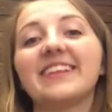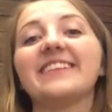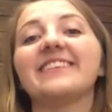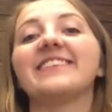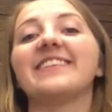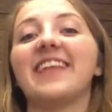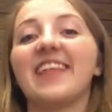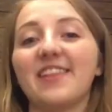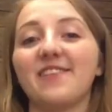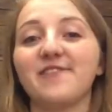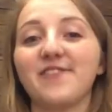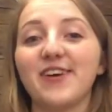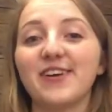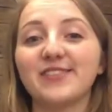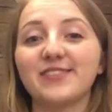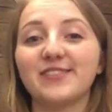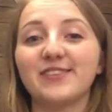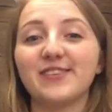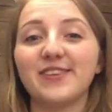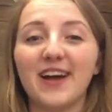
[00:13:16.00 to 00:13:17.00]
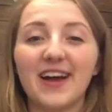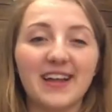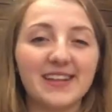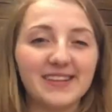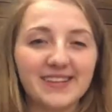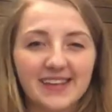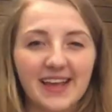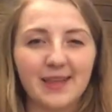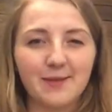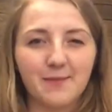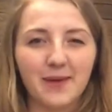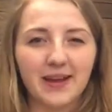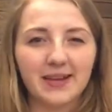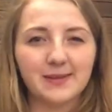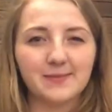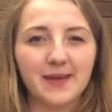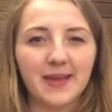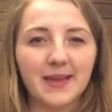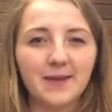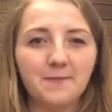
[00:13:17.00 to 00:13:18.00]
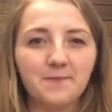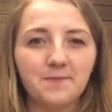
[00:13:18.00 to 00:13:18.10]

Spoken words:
So they're the first 2 lines. Say them back to me.